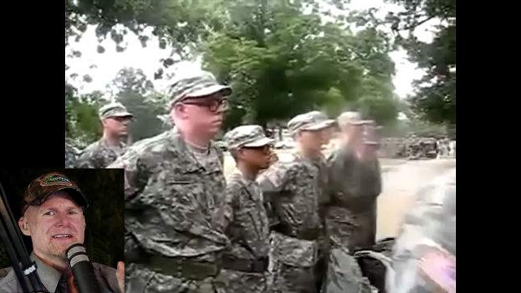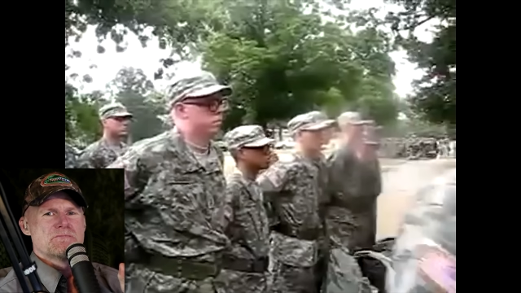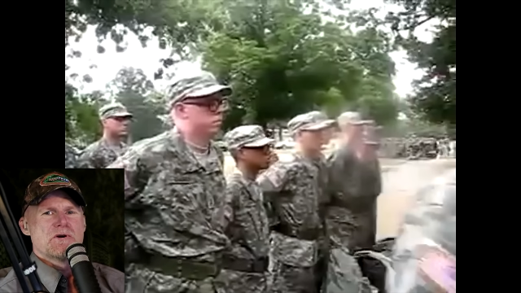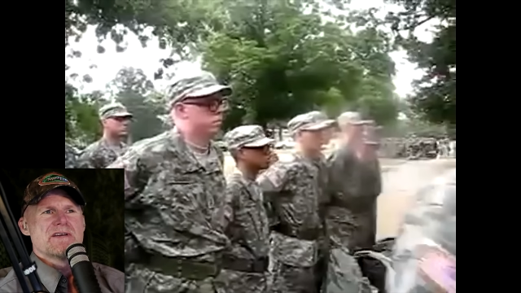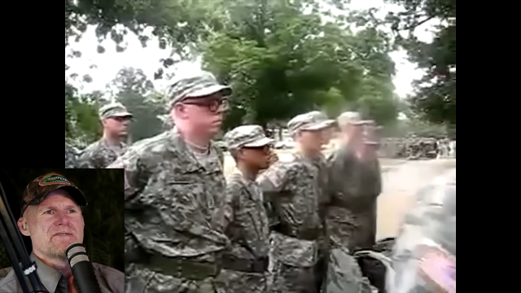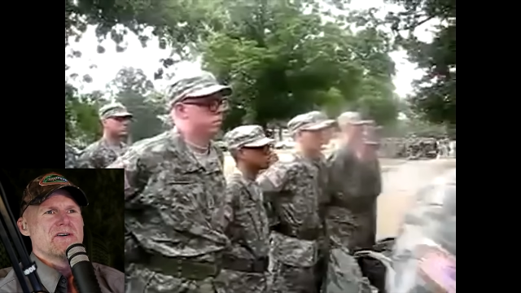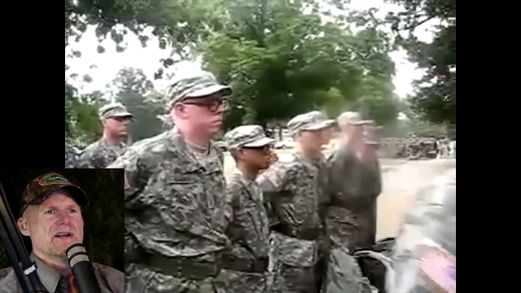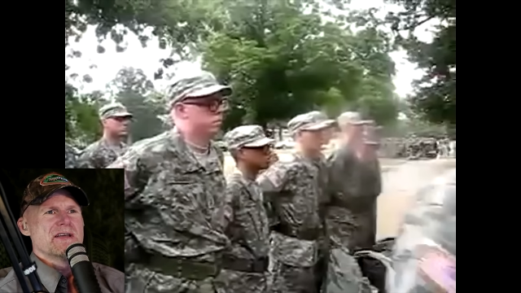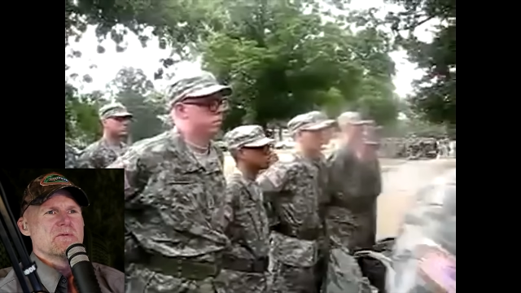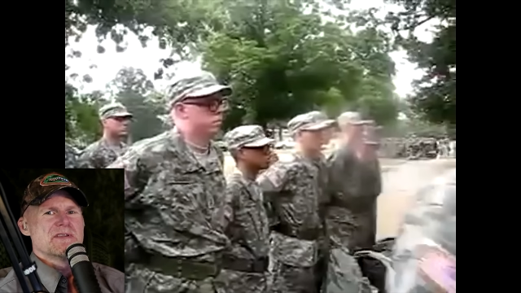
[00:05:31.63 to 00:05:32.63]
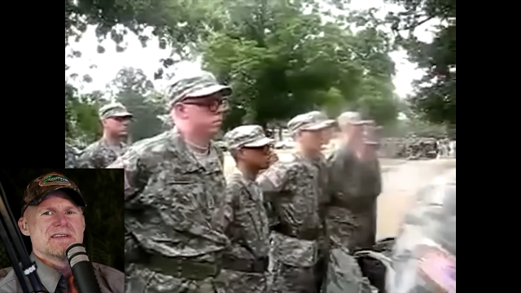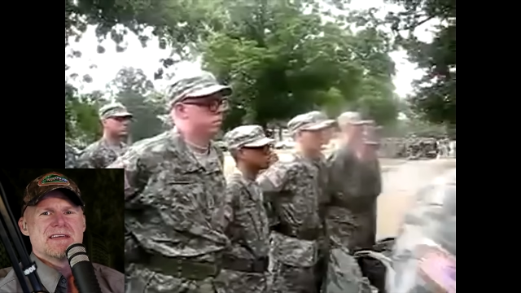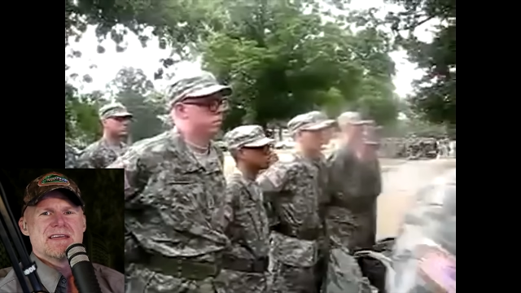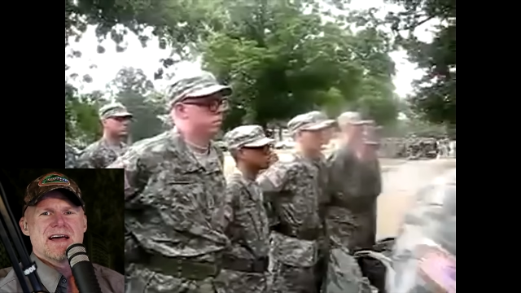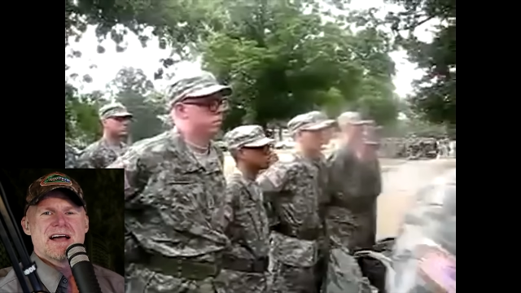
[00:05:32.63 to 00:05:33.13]
Speaker 1: pretty funny when the
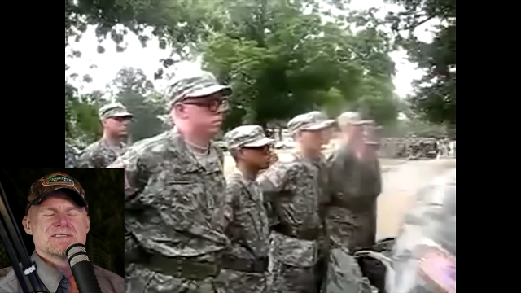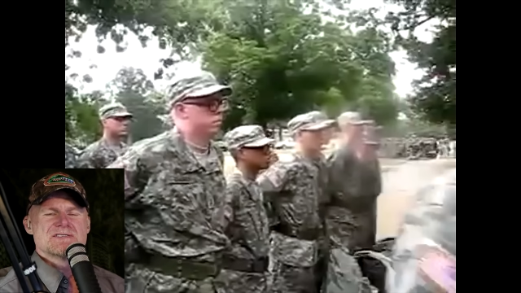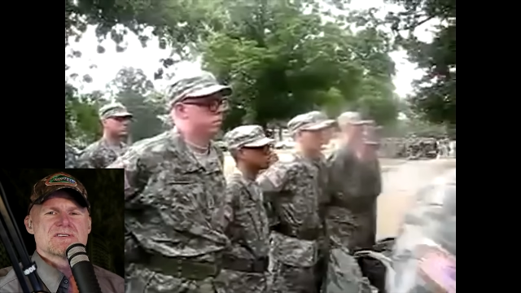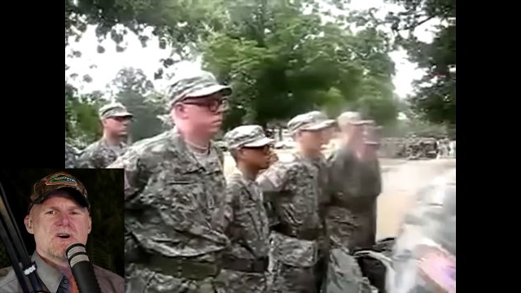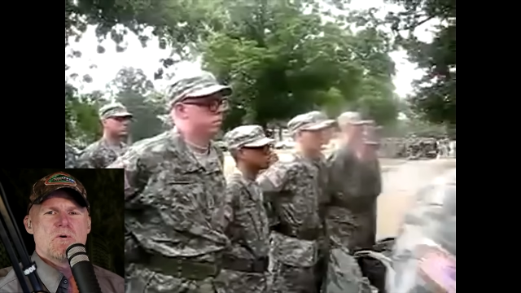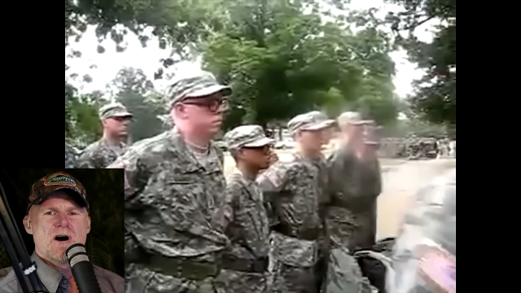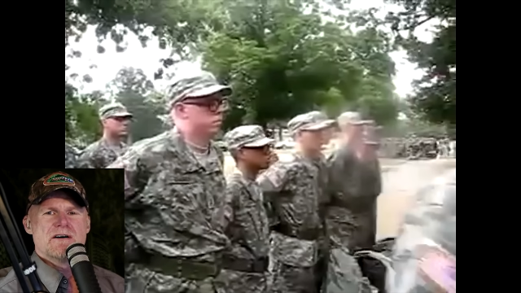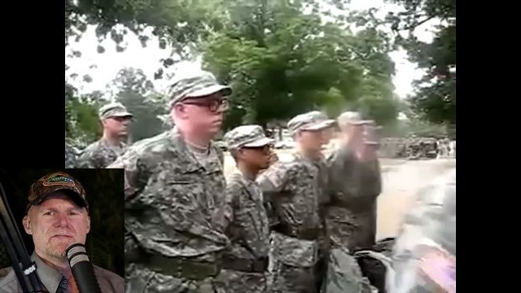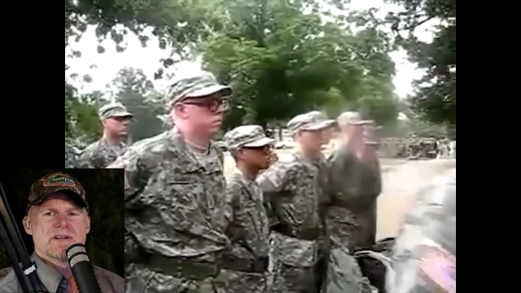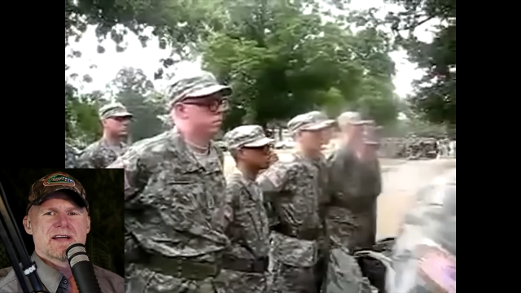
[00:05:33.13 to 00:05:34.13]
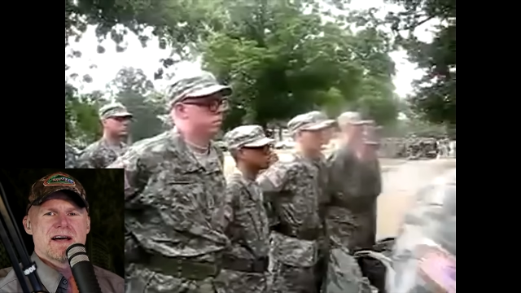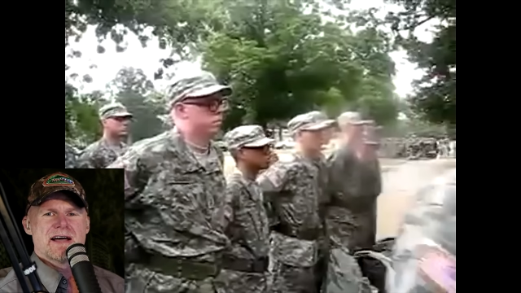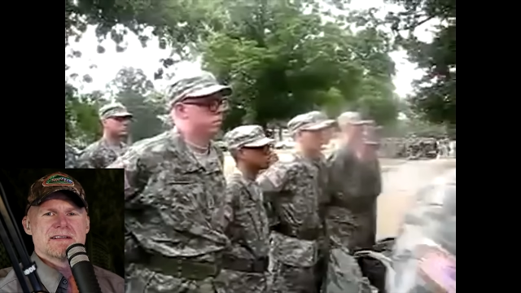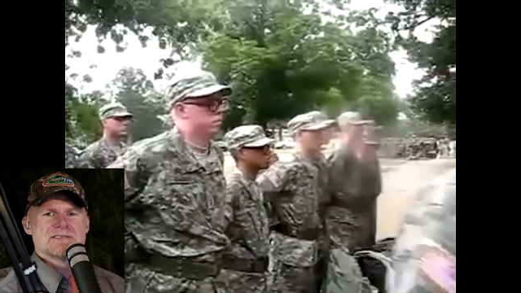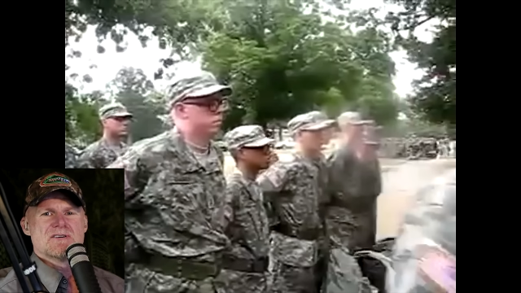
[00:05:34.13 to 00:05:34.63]
DI just go off on a
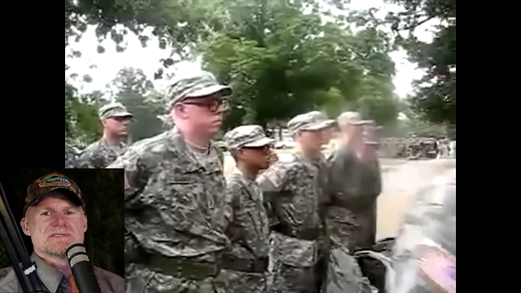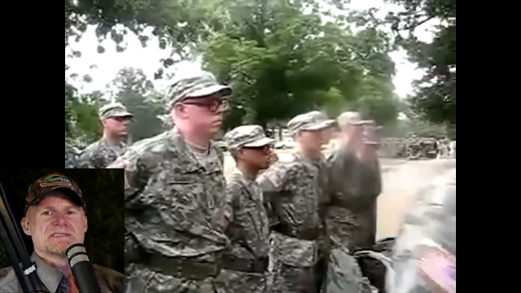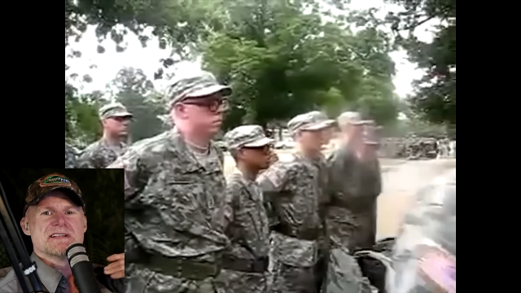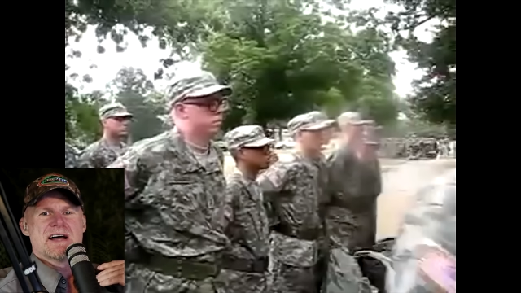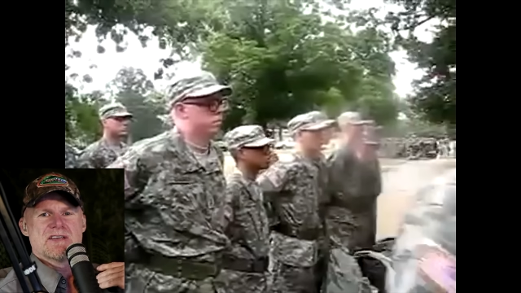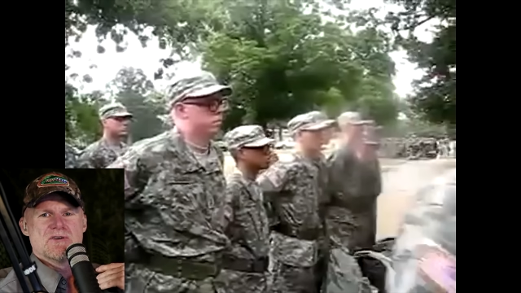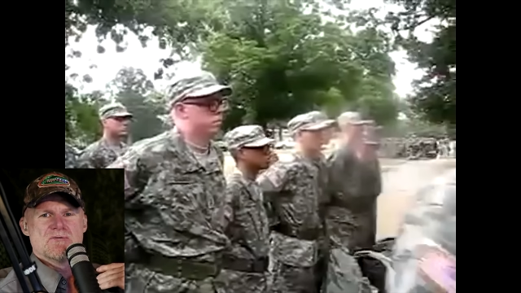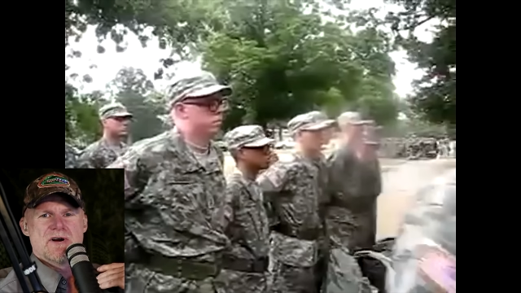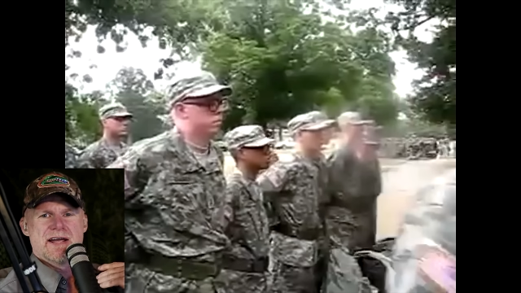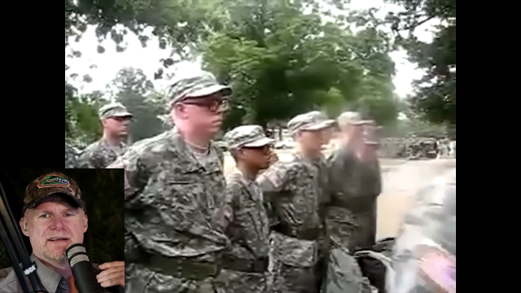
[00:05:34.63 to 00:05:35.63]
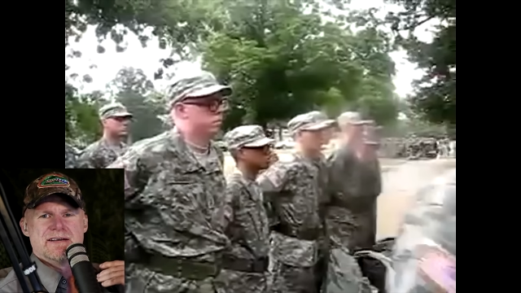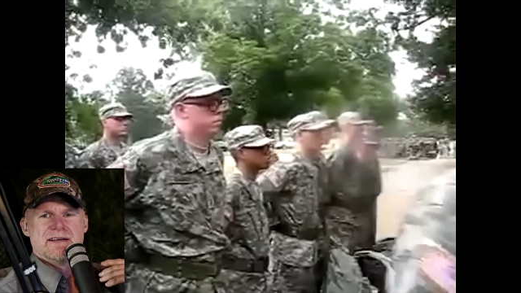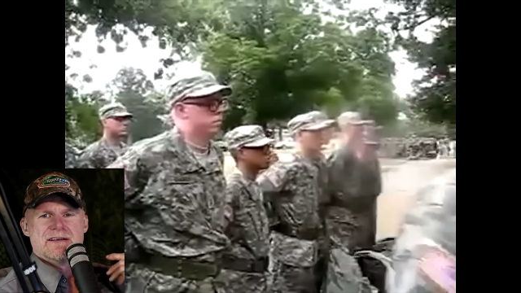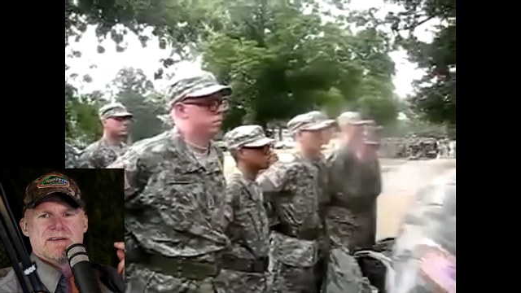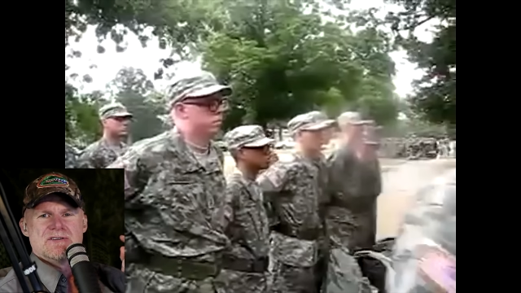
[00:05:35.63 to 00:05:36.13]
guy, as long as it's not you, right?
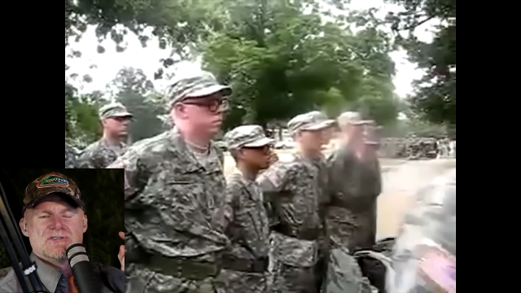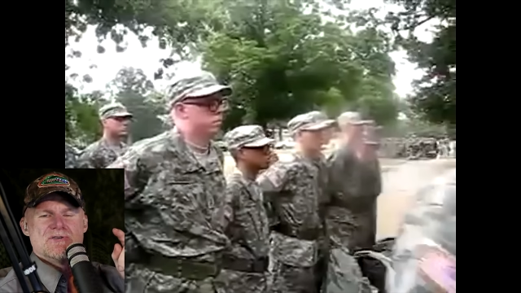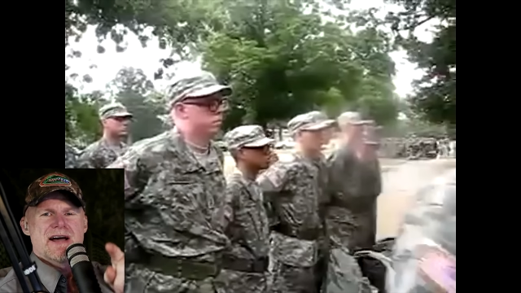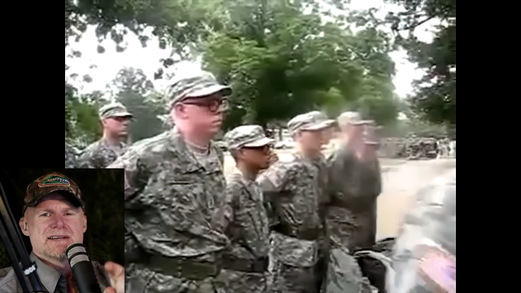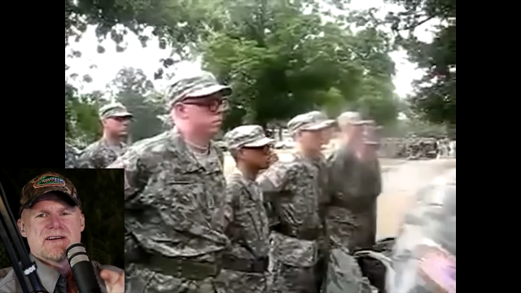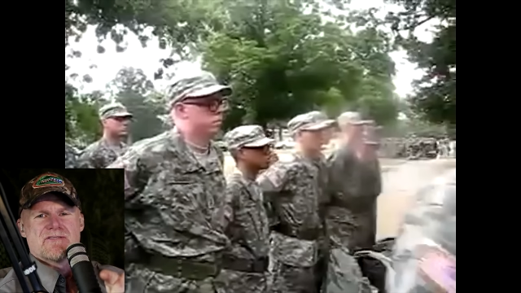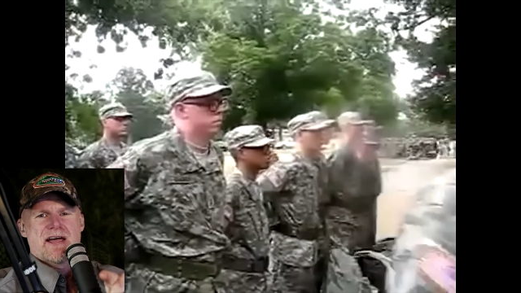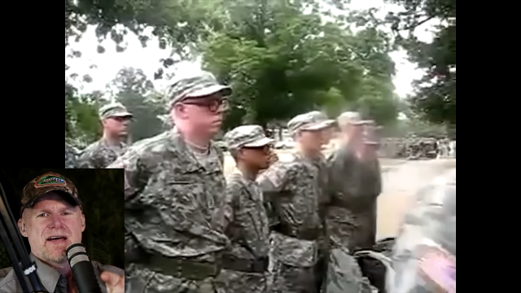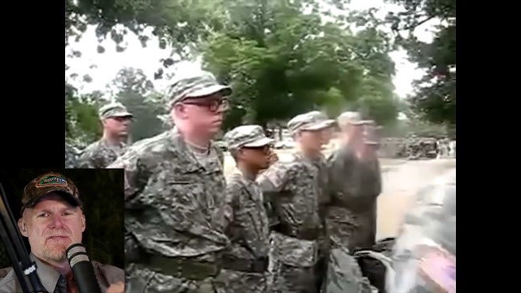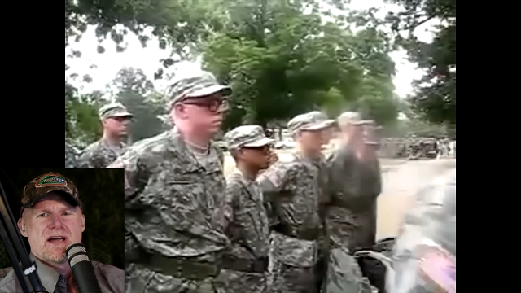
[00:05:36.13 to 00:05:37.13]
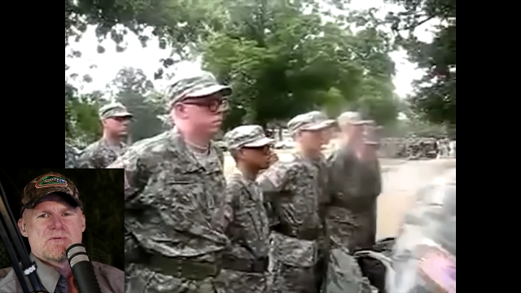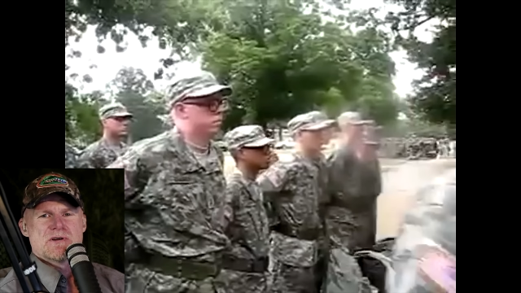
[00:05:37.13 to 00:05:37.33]
Do you guys ever have that where a